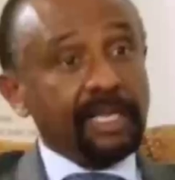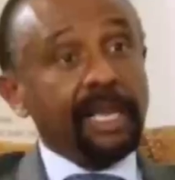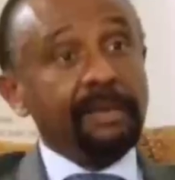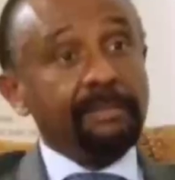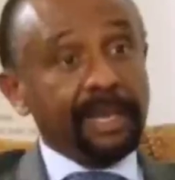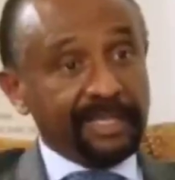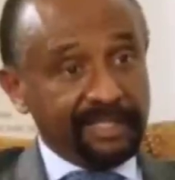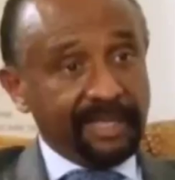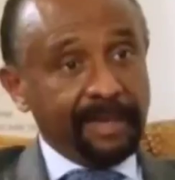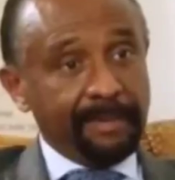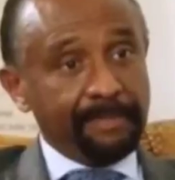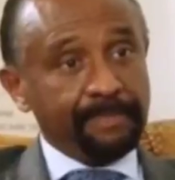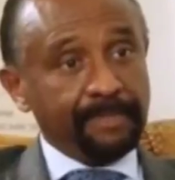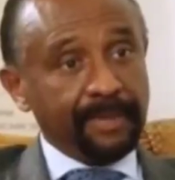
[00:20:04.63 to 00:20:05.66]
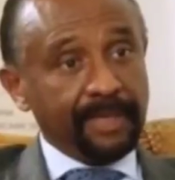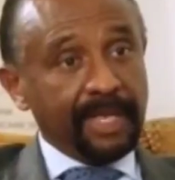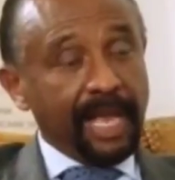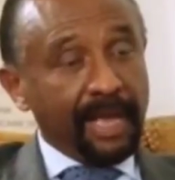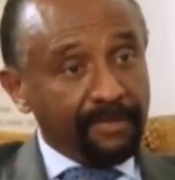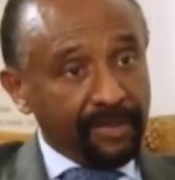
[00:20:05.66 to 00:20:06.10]
time has come.
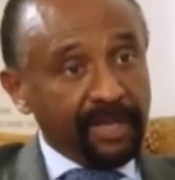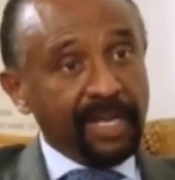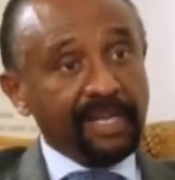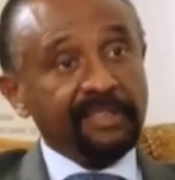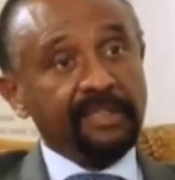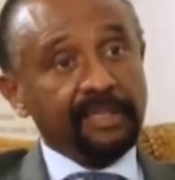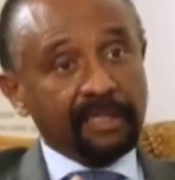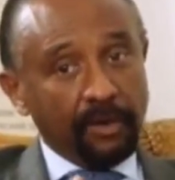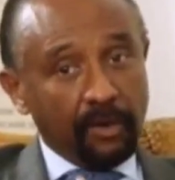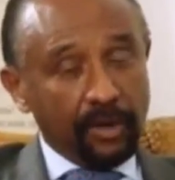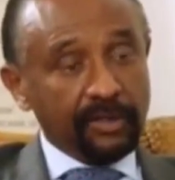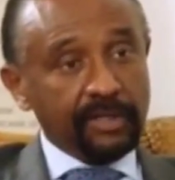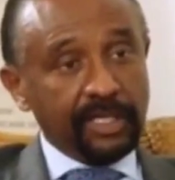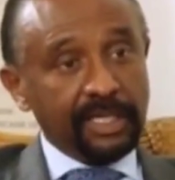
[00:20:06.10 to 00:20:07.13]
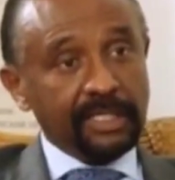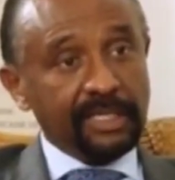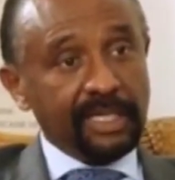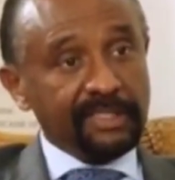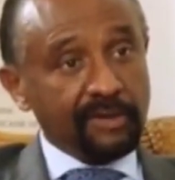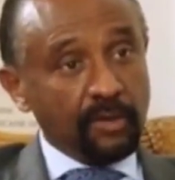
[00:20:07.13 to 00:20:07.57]
Africa is a
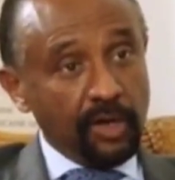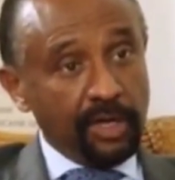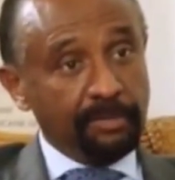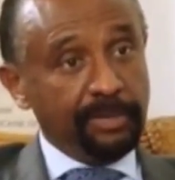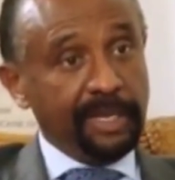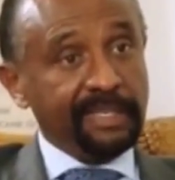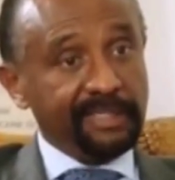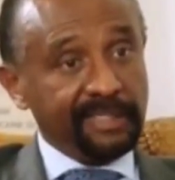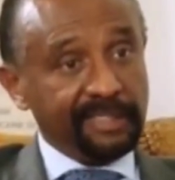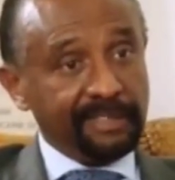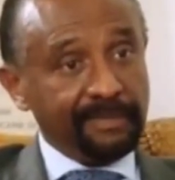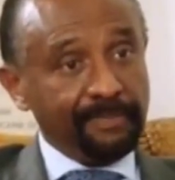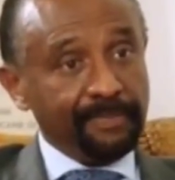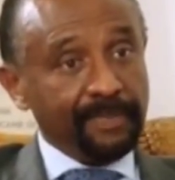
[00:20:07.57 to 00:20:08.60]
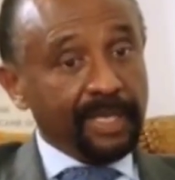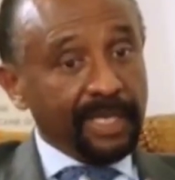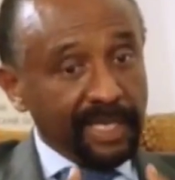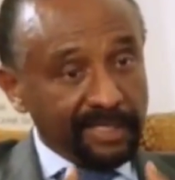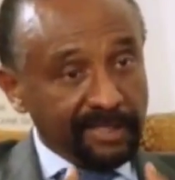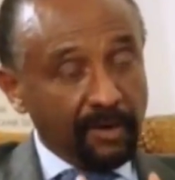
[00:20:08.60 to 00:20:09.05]
continent that's going places.
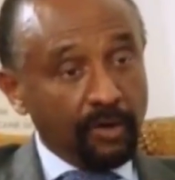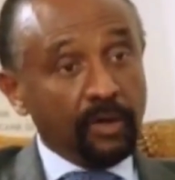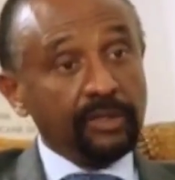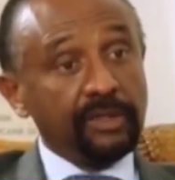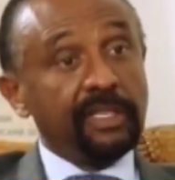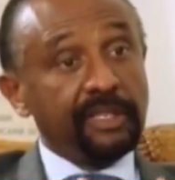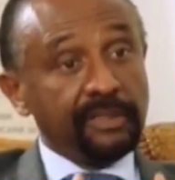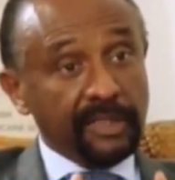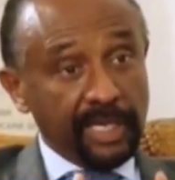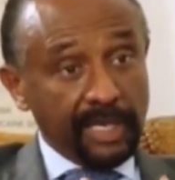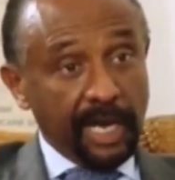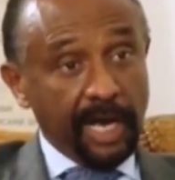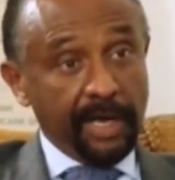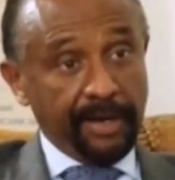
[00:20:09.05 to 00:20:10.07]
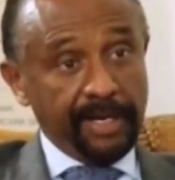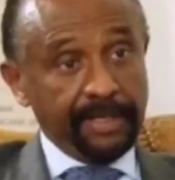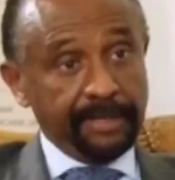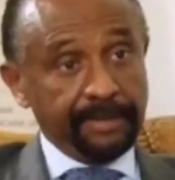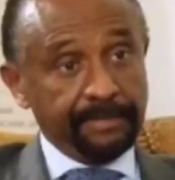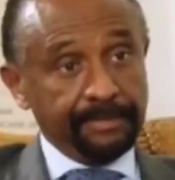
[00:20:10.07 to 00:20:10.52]
It's a continent in a hurry
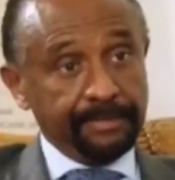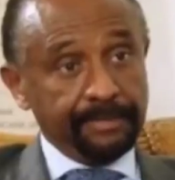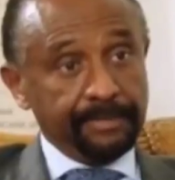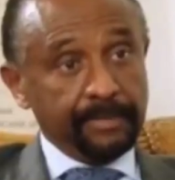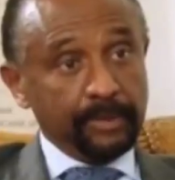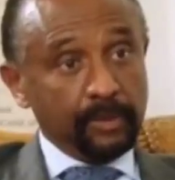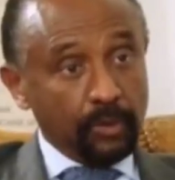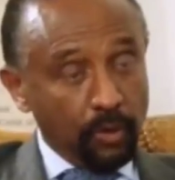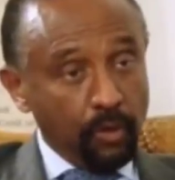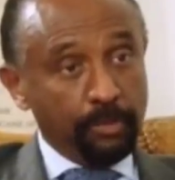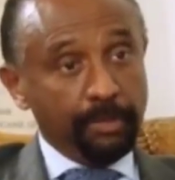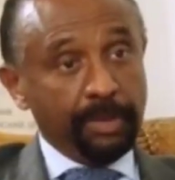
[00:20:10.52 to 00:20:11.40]
to go